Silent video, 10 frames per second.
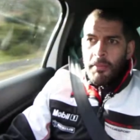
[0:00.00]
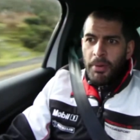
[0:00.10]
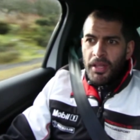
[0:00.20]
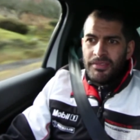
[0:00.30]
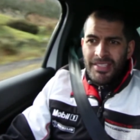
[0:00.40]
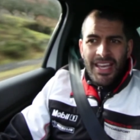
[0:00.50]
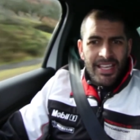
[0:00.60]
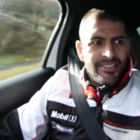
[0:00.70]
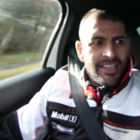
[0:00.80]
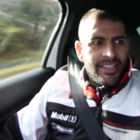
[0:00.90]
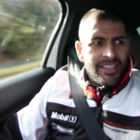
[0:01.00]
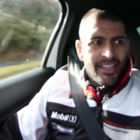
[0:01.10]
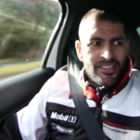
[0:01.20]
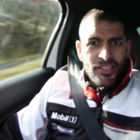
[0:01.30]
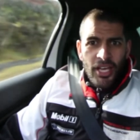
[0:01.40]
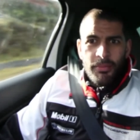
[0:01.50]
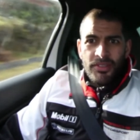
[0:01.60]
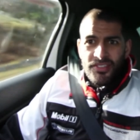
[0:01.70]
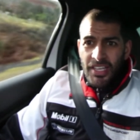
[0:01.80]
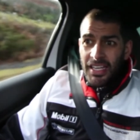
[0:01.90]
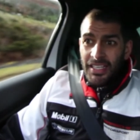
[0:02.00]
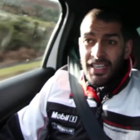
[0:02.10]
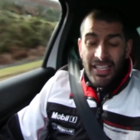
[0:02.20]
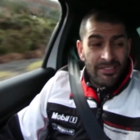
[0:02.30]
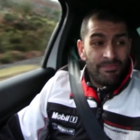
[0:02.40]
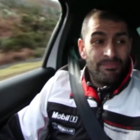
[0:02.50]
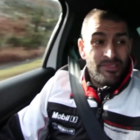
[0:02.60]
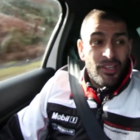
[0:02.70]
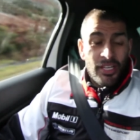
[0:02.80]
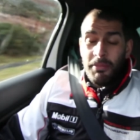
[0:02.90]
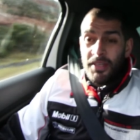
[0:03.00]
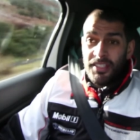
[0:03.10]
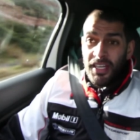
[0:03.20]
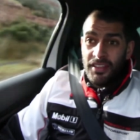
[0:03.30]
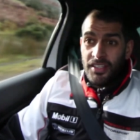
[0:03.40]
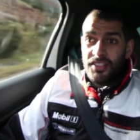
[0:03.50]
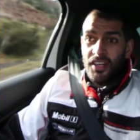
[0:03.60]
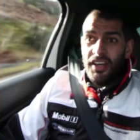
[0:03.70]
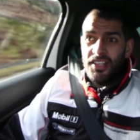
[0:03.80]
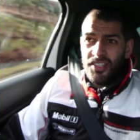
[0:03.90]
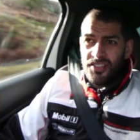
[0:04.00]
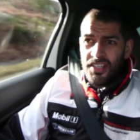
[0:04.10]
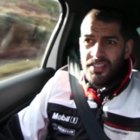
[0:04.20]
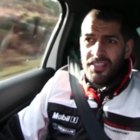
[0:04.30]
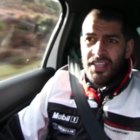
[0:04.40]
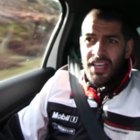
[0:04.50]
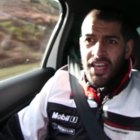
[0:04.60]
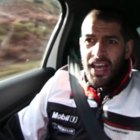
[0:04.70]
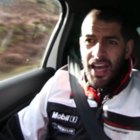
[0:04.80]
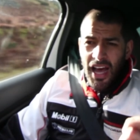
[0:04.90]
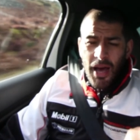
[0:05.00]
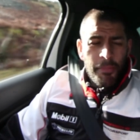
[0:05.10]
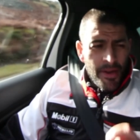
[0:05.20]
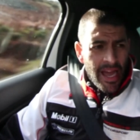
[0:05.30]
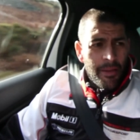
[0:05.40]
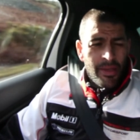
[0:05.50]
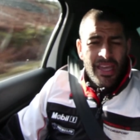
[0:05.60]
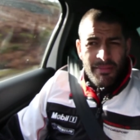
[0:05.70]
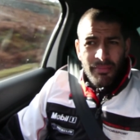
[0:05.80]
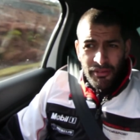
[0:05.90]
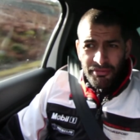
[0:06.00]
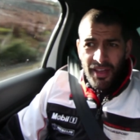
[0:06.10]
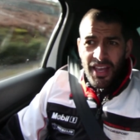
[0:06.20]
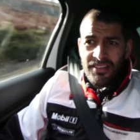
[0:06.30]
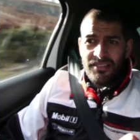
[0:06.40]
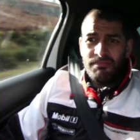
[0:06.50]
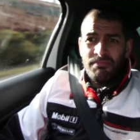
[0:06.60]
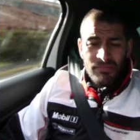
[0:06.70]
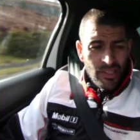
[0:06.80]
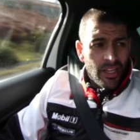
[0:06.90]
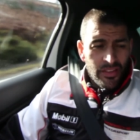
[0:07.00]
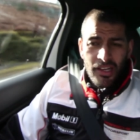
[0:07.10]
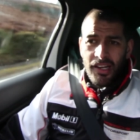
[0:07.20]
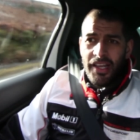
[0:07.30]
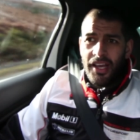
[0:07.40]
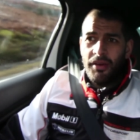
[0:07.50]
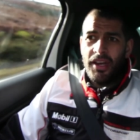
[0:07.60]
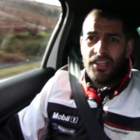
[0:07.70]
But yes, that excitement, sadly, is slightly missing in this car. It just isn't up and at me, in my face, like the Clio, and it